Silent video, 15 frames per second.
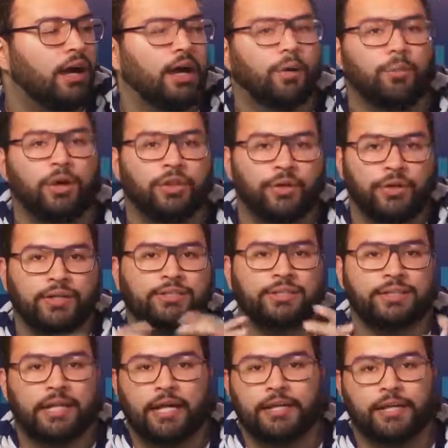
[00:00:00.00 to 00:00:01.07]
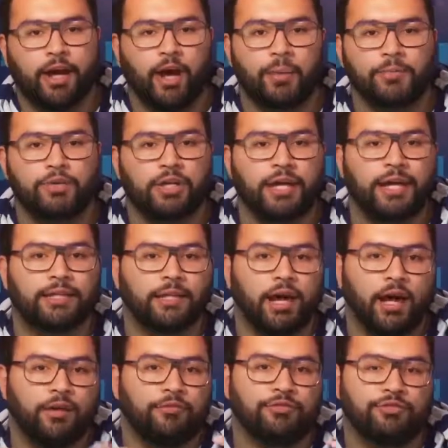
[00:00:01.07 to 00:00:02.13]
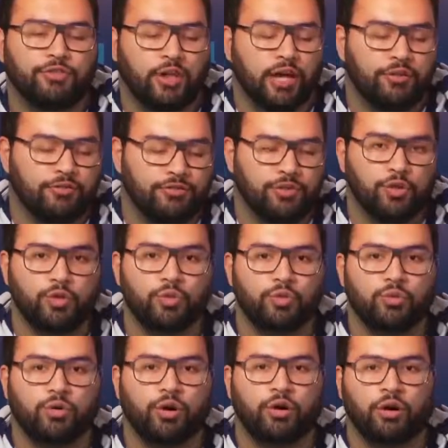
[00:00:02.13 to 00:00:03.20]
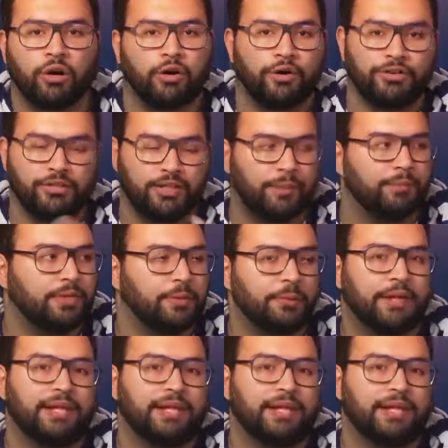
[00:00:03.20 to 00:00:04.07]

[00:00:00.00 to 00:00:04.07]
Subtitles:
Whether it's an object, a view, or something.